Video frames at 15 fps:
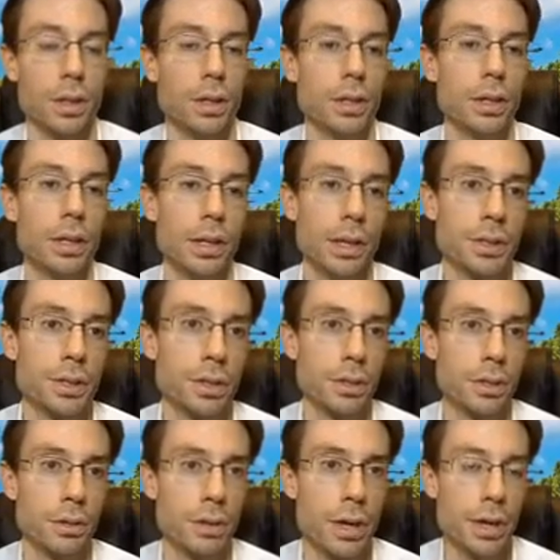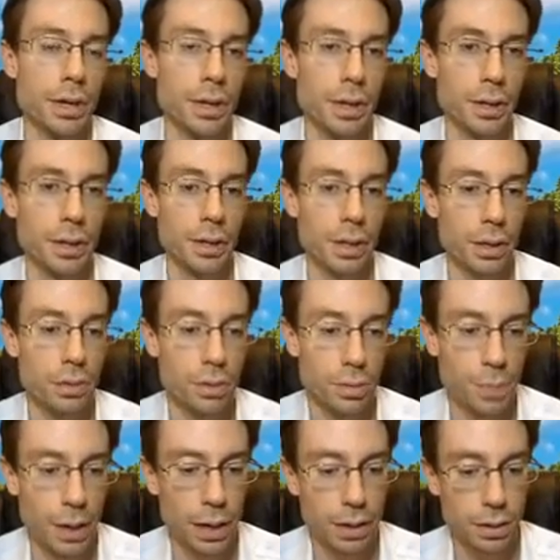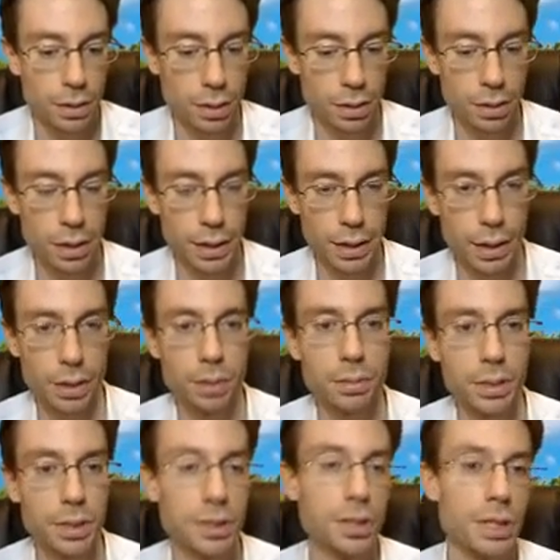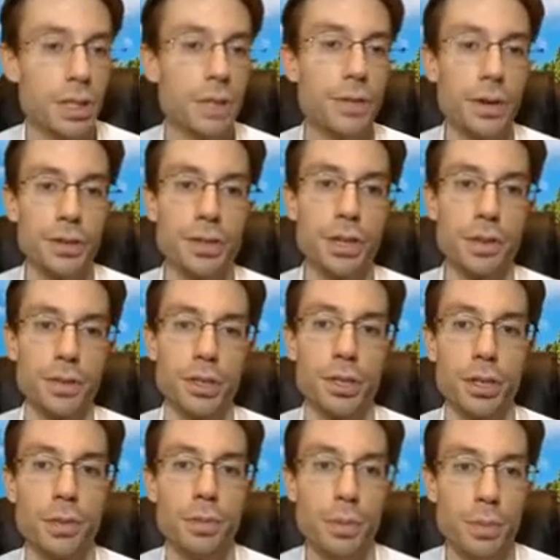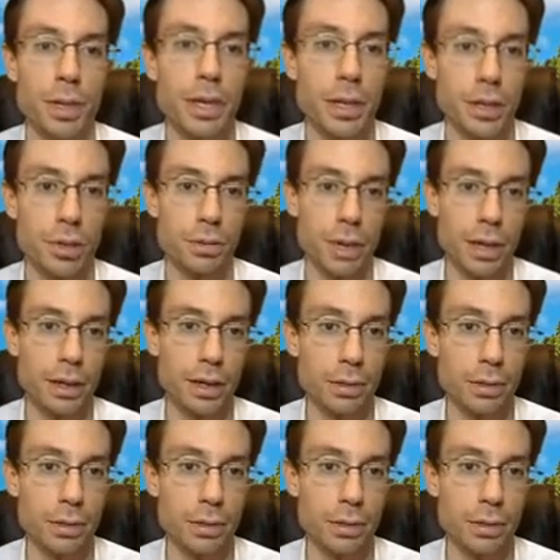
Yeah, that's so great. And I think that goes back to like how we deceive ourselves as human beings, right?